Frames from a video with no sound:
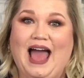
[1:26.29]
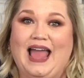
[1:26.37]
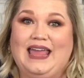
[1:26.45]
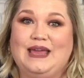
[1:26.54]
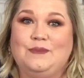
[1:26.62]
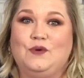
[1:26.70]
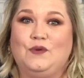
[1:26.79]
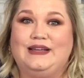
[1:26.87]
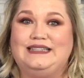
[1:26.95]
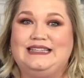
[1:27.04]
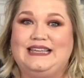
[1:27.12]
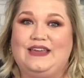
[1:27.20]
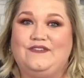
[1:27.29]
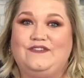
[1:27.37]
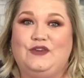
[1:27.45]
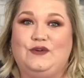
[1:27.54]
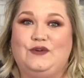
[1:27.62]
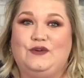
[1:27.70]
I am going to give
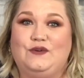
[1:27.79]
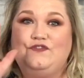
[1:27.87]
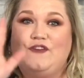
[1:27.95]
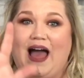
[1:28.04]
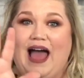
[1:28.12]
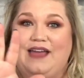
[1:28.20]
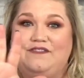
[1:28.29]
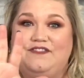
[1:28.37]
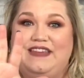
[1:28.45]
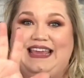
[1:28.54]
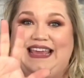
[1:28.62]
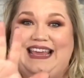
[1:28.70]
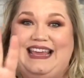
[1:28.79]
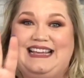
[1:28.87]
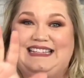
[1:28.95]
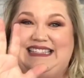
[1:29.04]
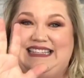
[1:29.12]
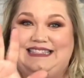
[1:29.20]
you 5
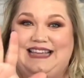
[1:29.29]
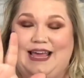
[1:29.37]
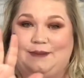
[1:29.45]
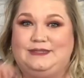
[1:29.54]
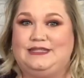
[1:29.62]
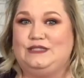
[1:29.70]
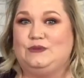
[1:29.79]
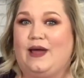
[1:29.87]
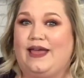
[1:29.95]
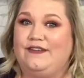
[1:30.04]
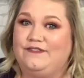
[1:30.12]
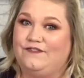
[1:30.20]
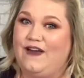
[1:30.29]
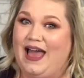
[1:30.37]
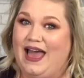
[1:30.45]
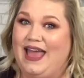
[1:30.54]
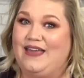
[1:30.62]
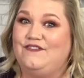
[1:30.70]
easy tips. That's right,
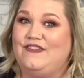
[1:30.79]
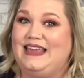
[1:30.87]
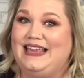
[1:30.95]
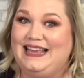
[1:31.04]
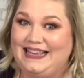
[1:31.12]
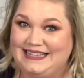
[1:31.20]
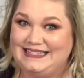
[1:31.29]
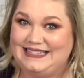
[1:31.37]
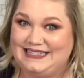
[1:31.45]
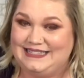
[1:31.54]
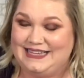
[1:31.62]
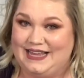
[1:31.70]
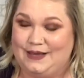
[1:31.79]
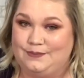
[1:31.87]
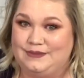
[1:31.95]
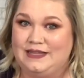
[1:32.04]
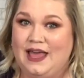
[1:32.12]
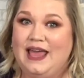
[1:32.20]
5 easy
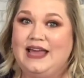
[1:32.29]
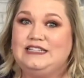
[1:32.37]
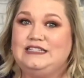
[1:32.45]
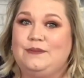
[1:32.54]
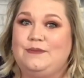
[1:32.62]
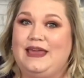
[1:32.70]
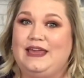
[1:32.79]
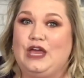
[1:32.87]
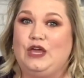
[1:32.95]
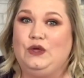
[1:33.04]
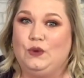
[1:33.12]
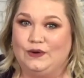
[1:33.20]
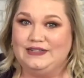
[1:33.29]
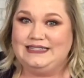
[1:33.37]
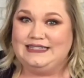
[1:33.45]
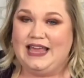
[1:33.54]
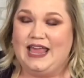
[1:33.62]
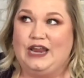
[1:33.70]
tips to make your
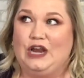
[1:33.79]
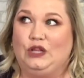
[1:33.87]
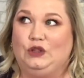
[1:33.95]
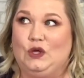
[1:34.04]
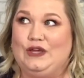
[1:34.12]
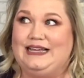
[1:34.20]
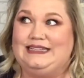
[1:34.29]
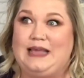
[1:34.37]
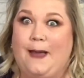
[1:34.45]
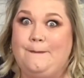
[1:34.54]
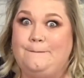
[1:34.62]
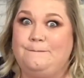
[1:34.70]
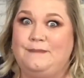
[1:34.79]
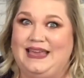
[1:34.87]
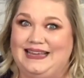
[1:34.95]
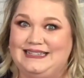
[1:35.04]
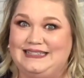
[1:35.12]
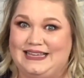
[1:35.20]
skin look as
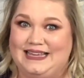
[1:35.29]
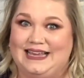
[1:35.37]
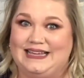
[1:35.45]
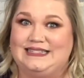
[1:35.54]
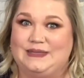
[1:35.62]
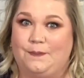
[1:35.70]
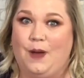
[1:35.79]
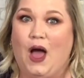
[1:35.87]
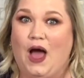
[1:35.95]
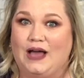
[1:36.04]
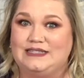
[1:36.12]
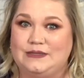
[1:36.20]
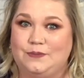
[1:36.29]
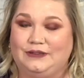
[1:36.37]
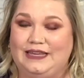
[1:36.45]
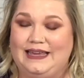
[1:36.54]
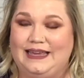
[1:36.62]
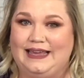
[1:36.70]
amazing as it
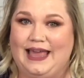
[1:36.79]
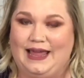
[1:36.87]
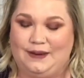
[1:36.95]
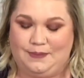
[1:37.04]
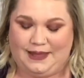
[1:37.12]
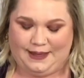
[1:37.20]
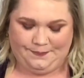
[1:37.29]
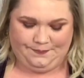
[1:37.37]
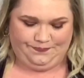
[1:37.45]
possibly can be.